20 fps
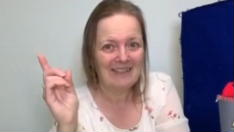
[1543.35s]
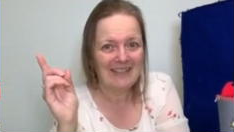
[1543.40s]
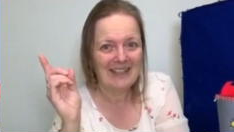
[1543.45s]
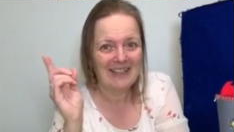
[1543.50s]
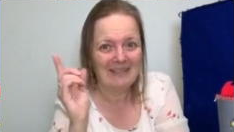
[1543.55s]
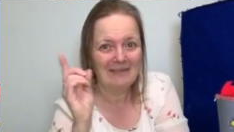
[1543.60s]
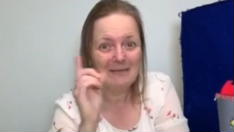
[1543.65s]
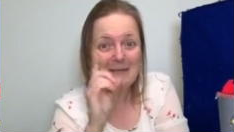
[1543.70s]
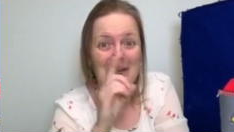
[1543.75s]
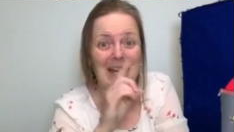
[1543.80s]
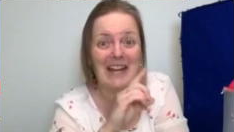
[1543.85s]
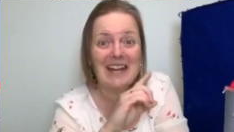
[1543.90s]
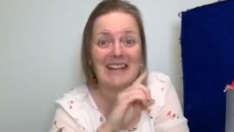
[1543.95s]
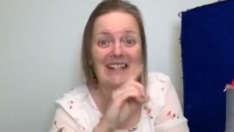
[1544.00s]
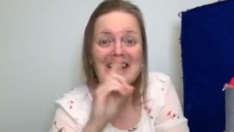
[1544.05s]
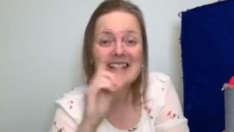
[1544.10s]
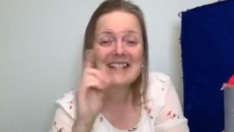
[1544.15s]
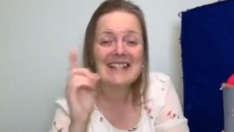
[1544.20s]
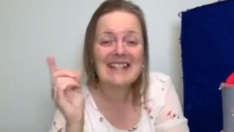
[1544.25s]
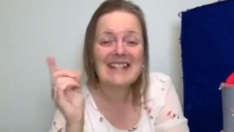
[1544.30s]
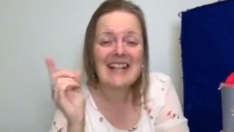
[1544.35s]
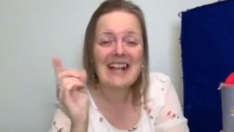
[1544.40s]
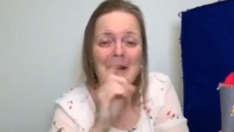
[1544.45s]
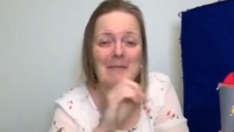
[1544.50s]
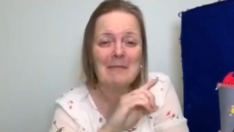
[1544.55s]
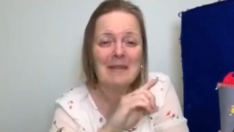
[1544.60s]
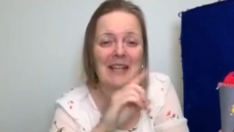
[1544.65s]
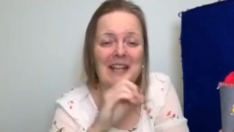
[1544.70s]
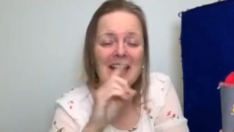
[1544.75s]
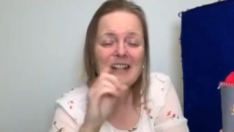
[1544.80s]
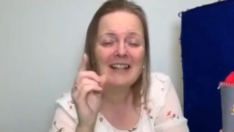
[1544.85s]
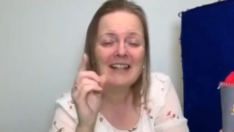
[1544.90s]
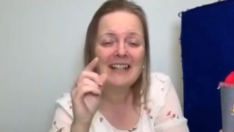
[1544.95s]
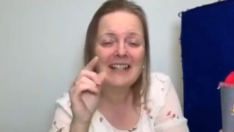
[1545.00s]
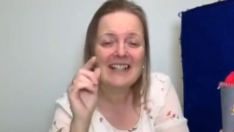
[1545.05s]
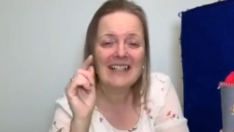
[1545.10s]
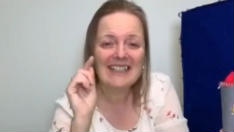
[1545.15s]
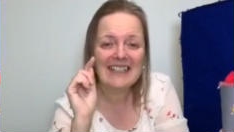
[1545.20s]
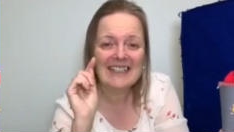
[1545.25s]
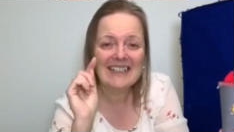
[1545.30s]
Where's Sammy
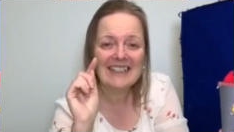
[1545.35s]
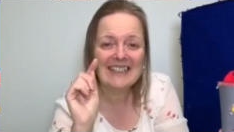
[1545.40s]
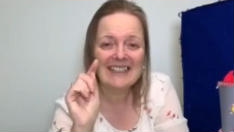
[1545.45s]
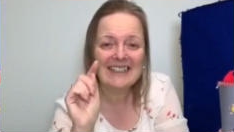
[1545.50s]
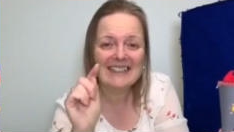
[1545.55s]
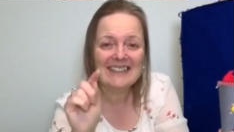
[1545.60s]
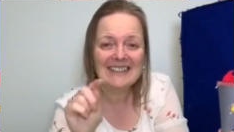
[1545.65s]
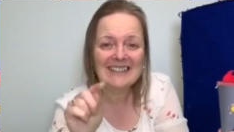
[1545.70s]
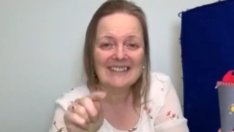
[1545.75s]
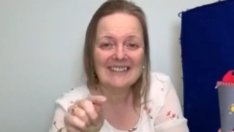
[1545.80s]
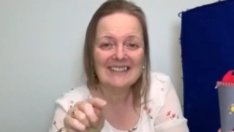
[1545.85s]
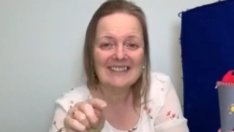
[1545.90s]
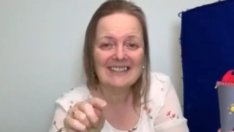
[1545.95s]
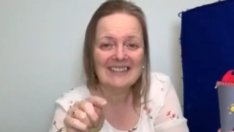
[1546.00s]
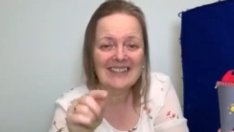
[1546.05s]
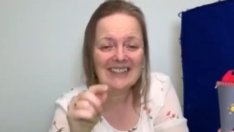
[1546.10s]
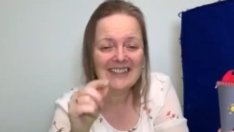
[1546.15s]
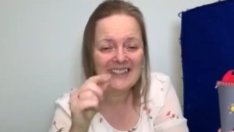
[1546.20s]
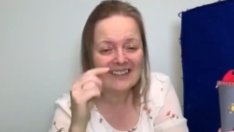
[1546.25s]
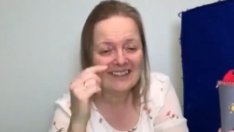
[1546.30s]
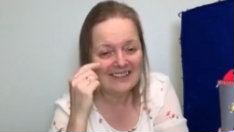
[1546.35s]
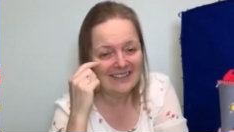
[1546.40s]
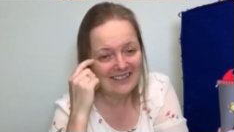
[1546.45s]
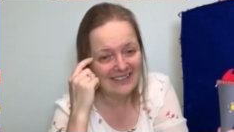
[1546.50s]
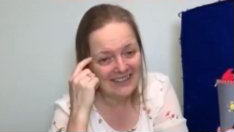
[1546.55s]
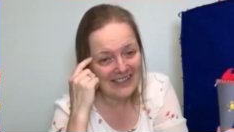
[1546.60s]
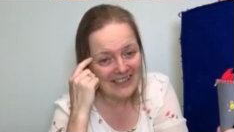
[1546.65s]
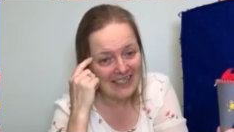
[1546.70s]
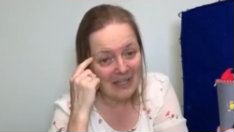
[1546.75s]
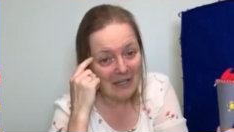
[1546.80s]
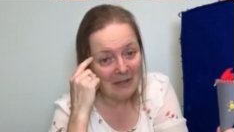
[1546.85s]
hiding? Do you know?